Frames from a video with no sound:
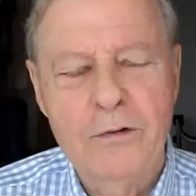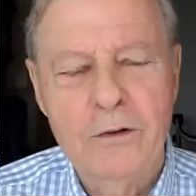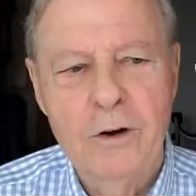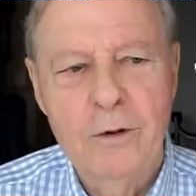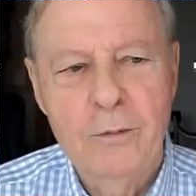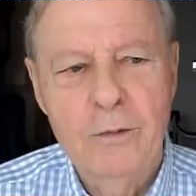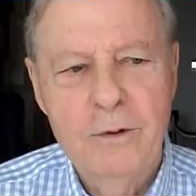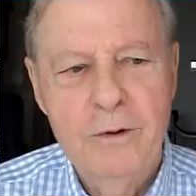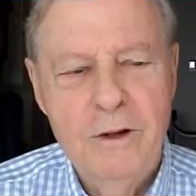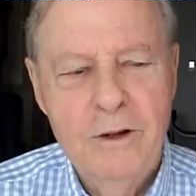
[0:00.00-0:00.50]

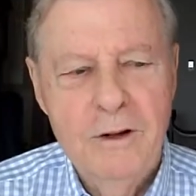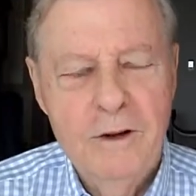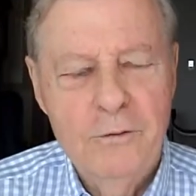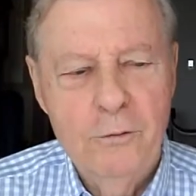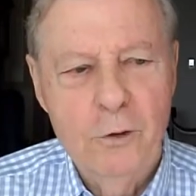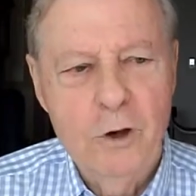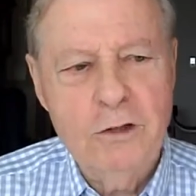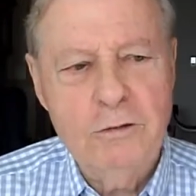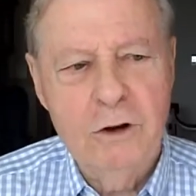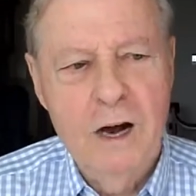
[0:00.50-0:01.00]
So
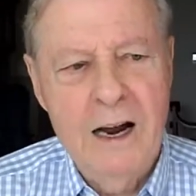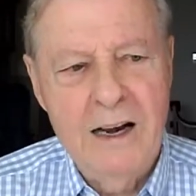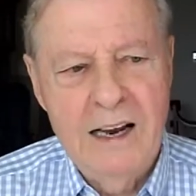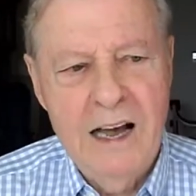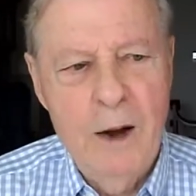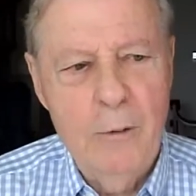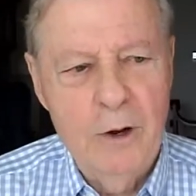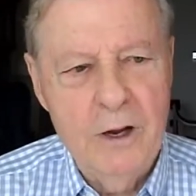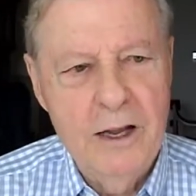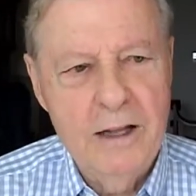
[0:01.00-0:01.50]
John
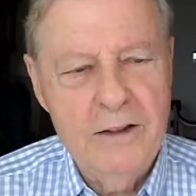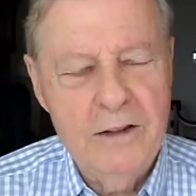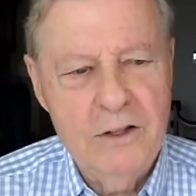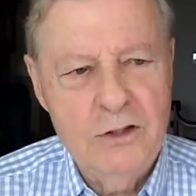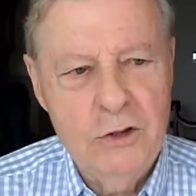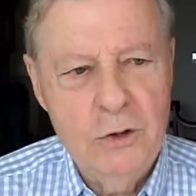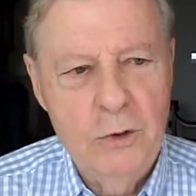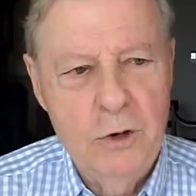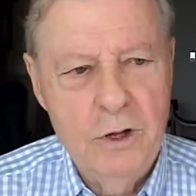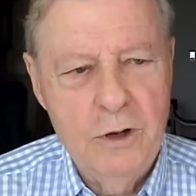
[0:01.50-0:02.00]
and I would get the
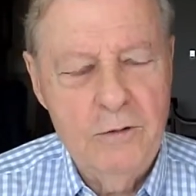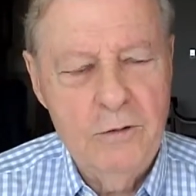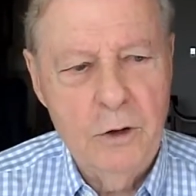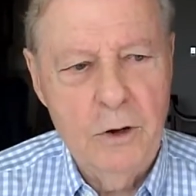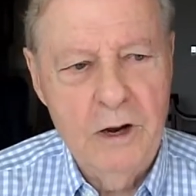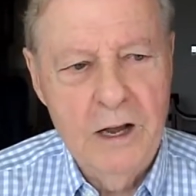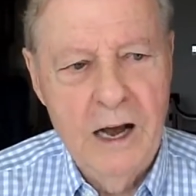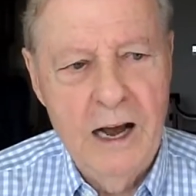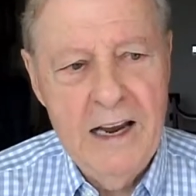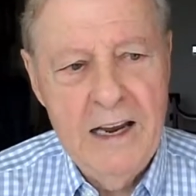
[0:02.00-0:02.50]
duty of
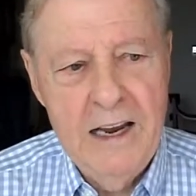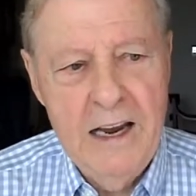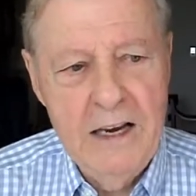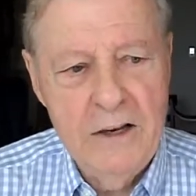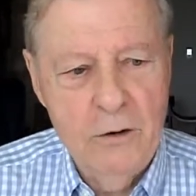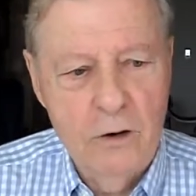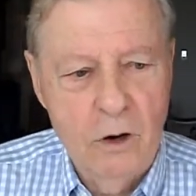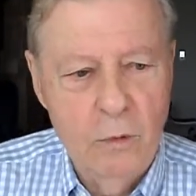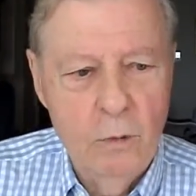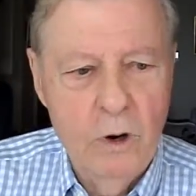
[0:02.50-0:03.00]
turn.
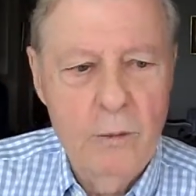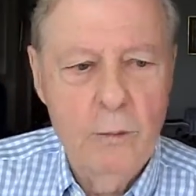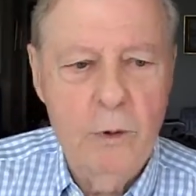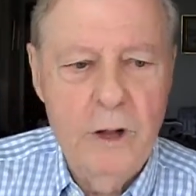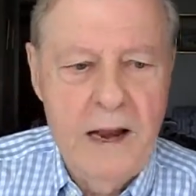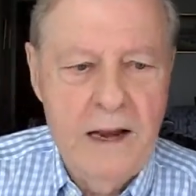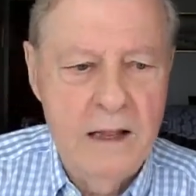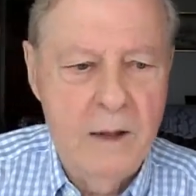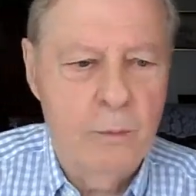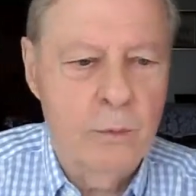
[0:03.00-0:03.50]
He turned one
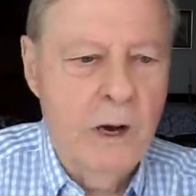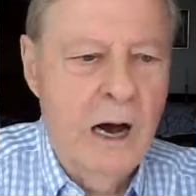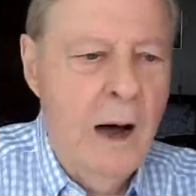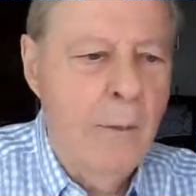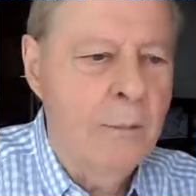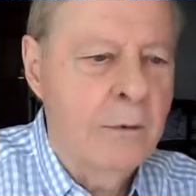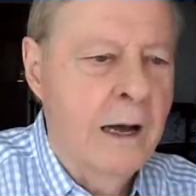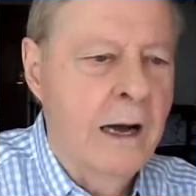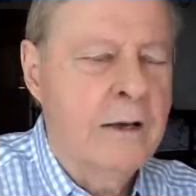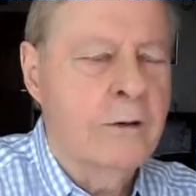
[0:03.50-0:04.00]
blade of the
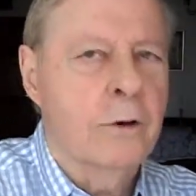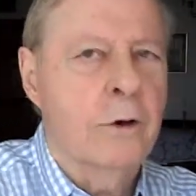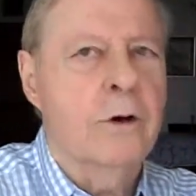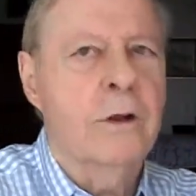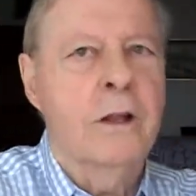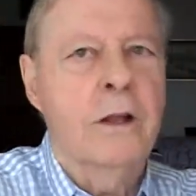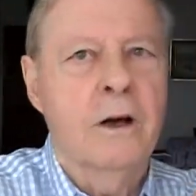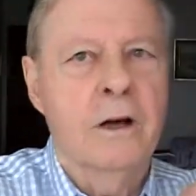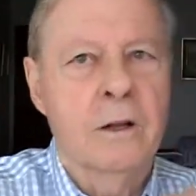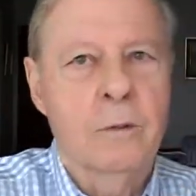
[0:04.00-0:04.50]
prop, and I
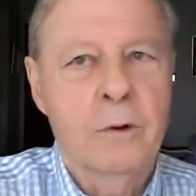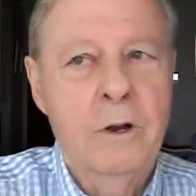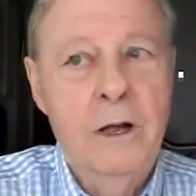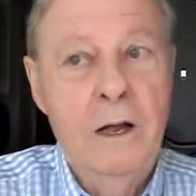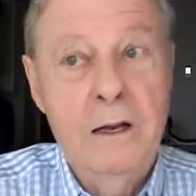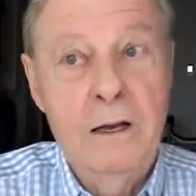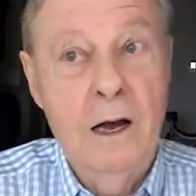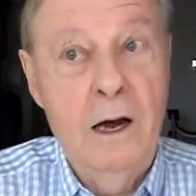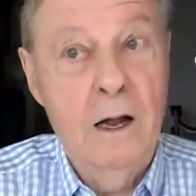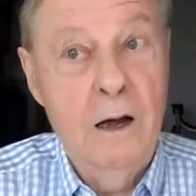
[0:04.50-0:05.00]
turned the other one.
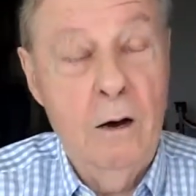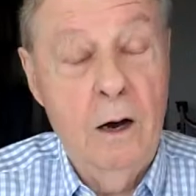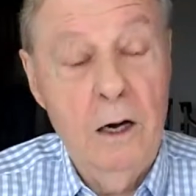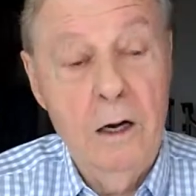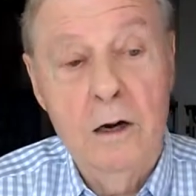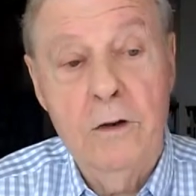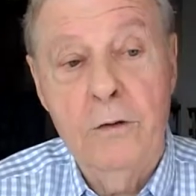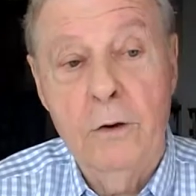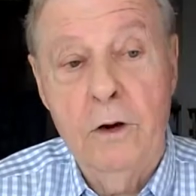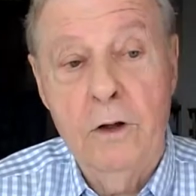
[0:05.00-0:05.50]
Now,
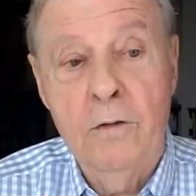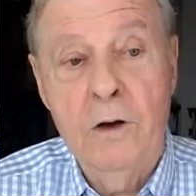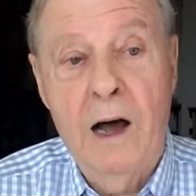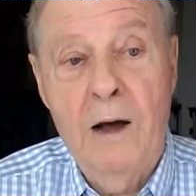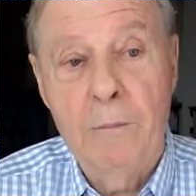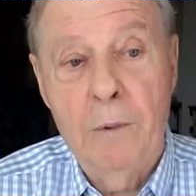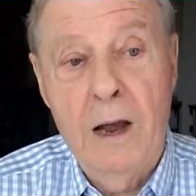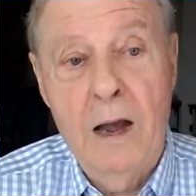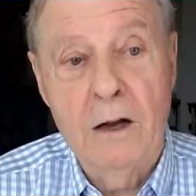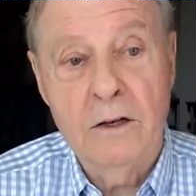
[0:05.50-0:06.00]

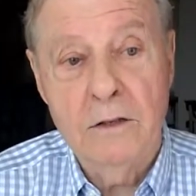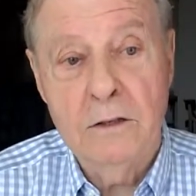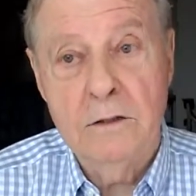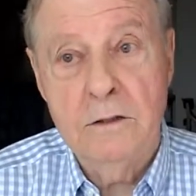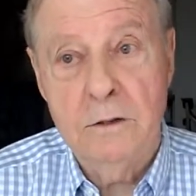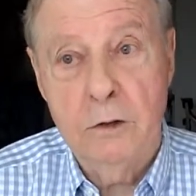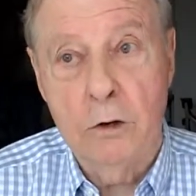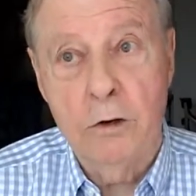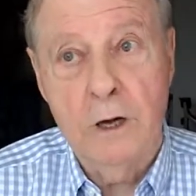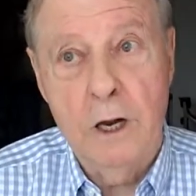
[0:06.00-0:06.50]
135 pound
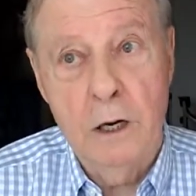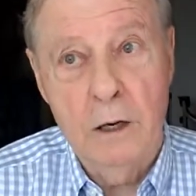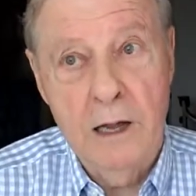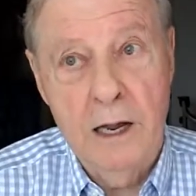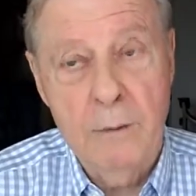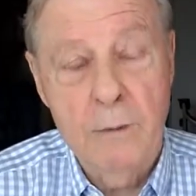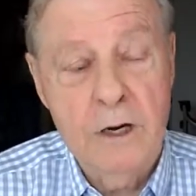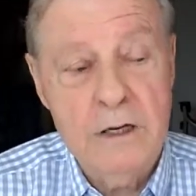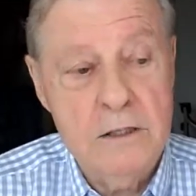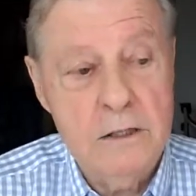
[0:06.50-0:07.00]
turkey
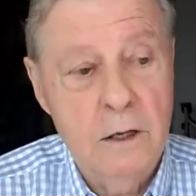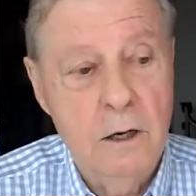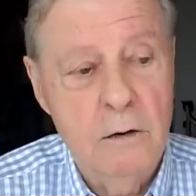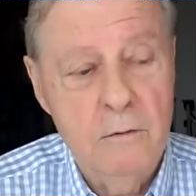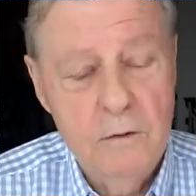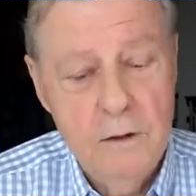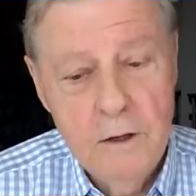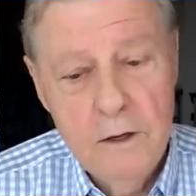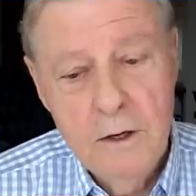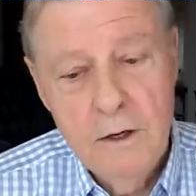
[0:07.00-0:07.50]
like
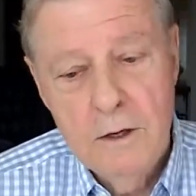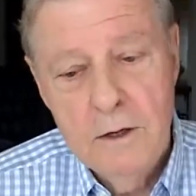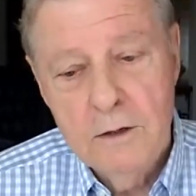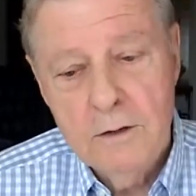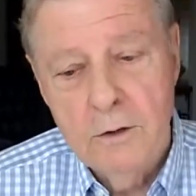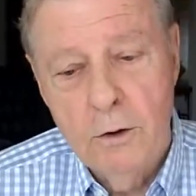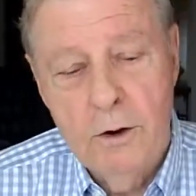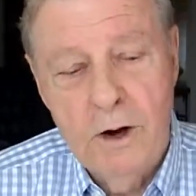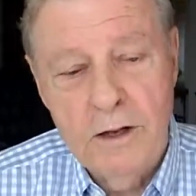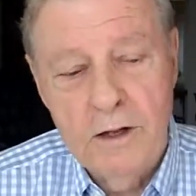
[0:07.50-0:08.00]
myself,
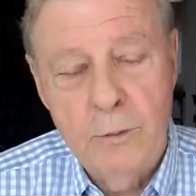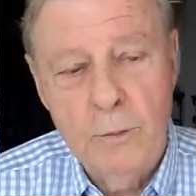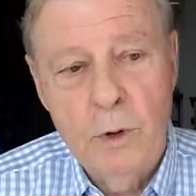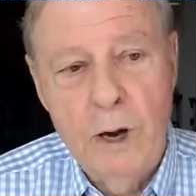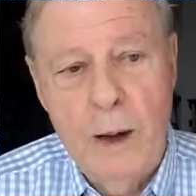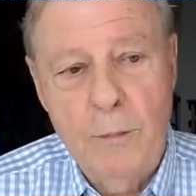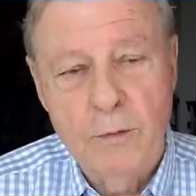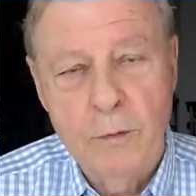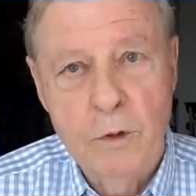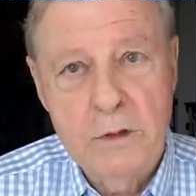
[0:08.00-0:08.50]
turning the
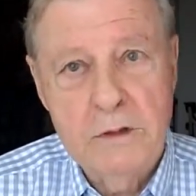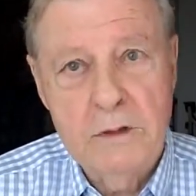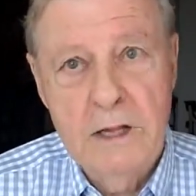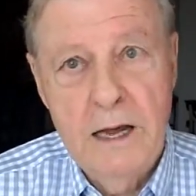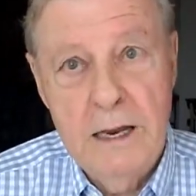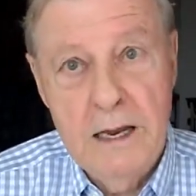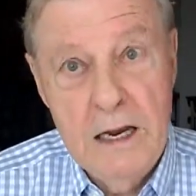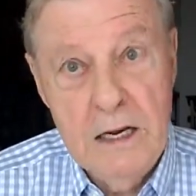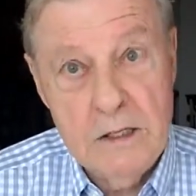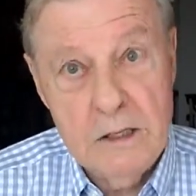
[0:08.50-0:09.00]
props wasn't
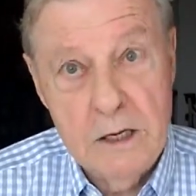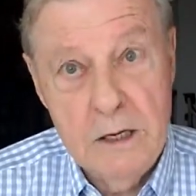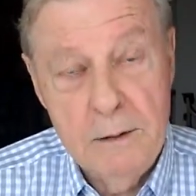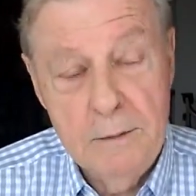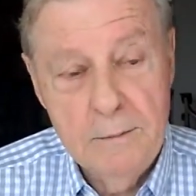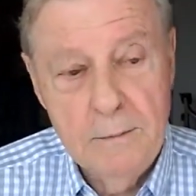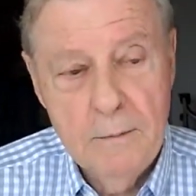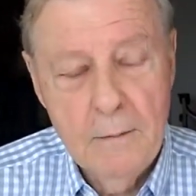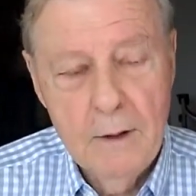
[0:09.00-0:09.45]
that easy.